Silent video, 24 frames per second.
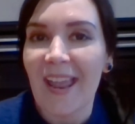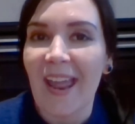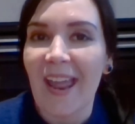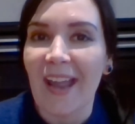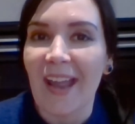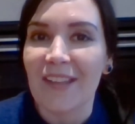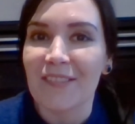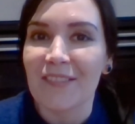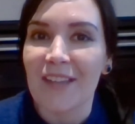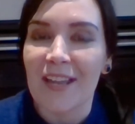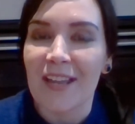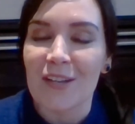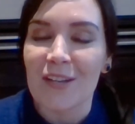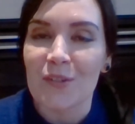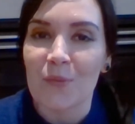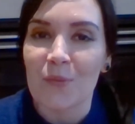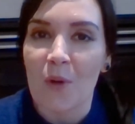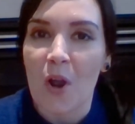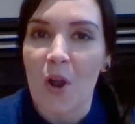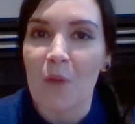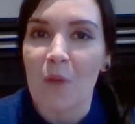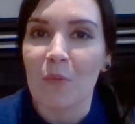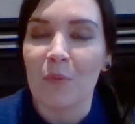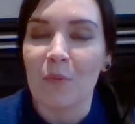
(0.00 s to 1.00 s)
And that
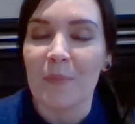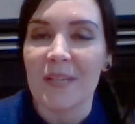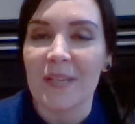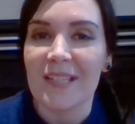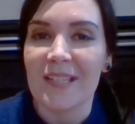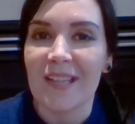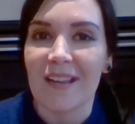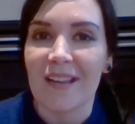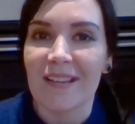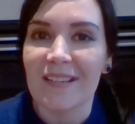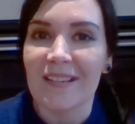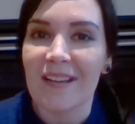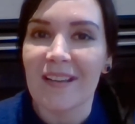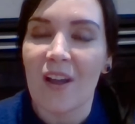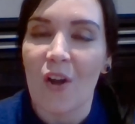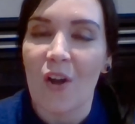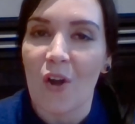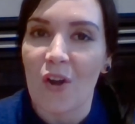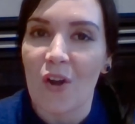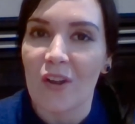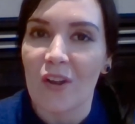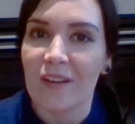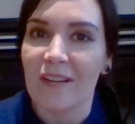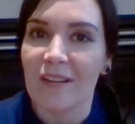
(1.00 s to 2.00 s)
draw will be done
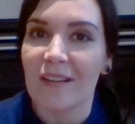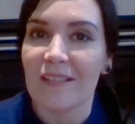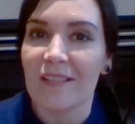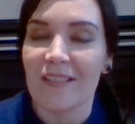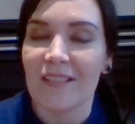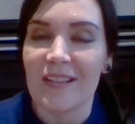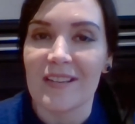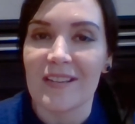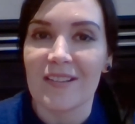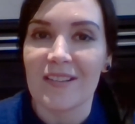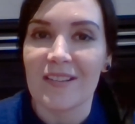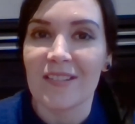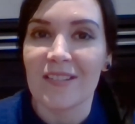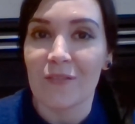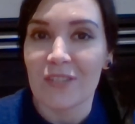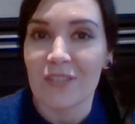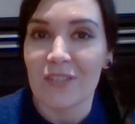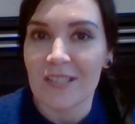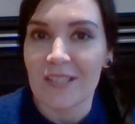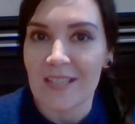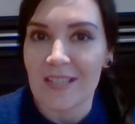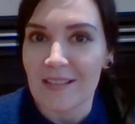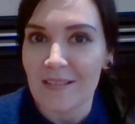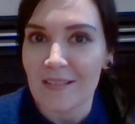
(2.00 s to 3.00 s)
on the
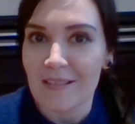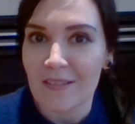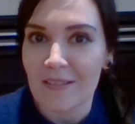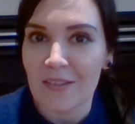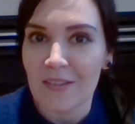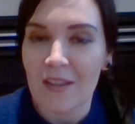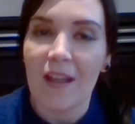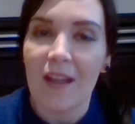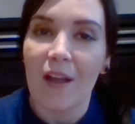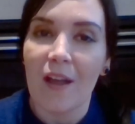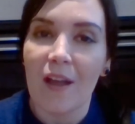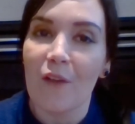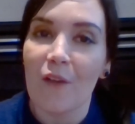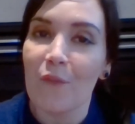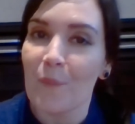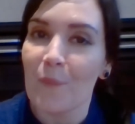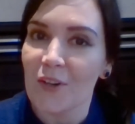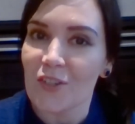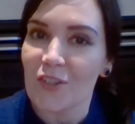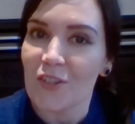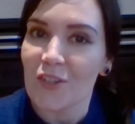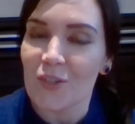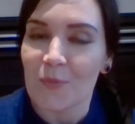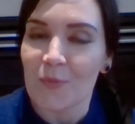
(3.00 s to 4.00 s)
17th of
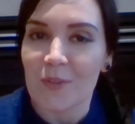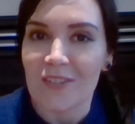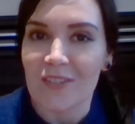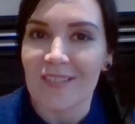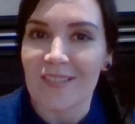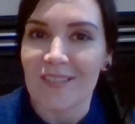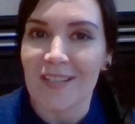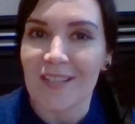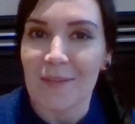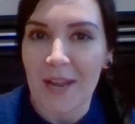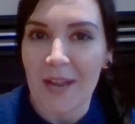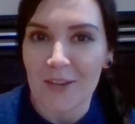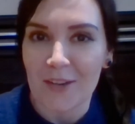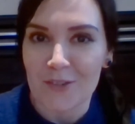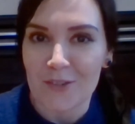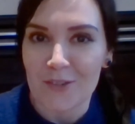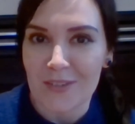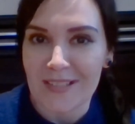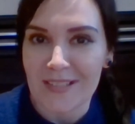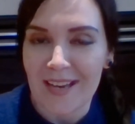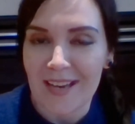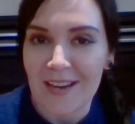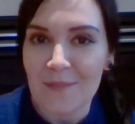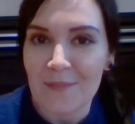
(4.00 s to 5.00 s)
March, which is St.
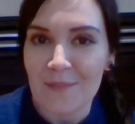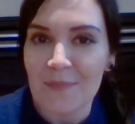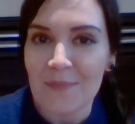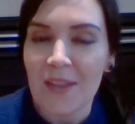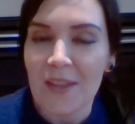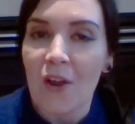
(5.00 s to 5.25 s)
Patrick's Day.